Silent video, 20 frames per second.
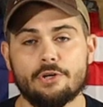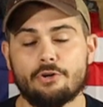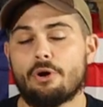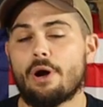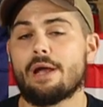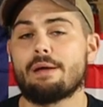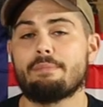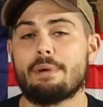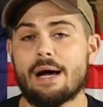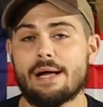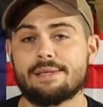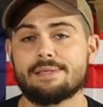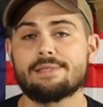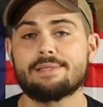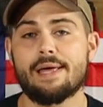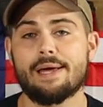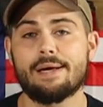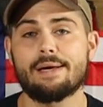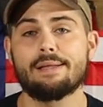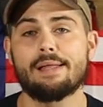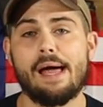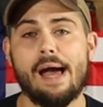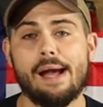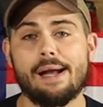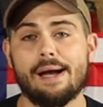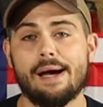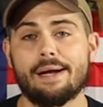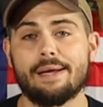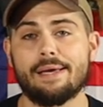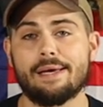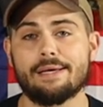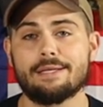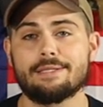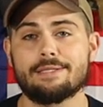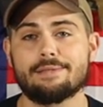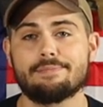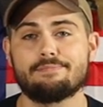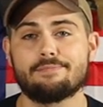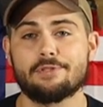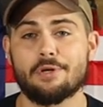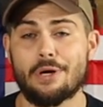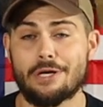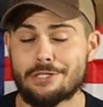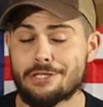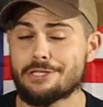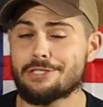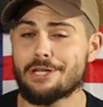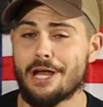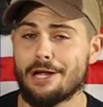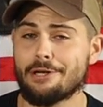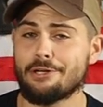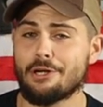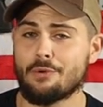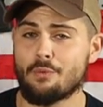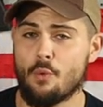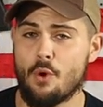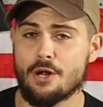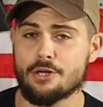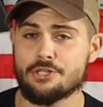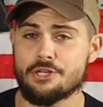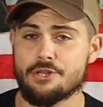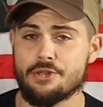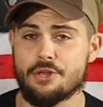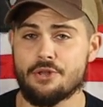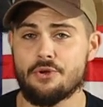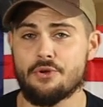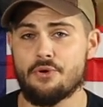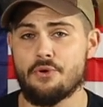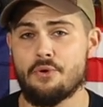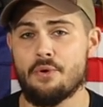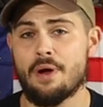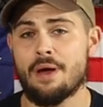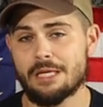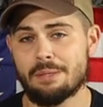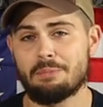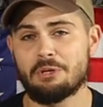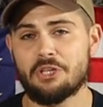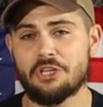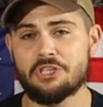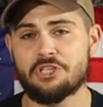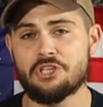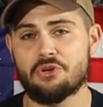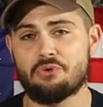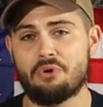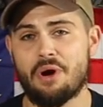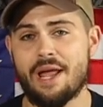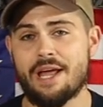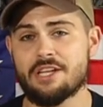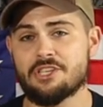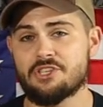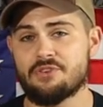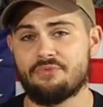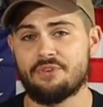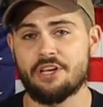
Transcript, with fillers: great minds think alike, I guess. So I just got done watching the new Demolition Ranch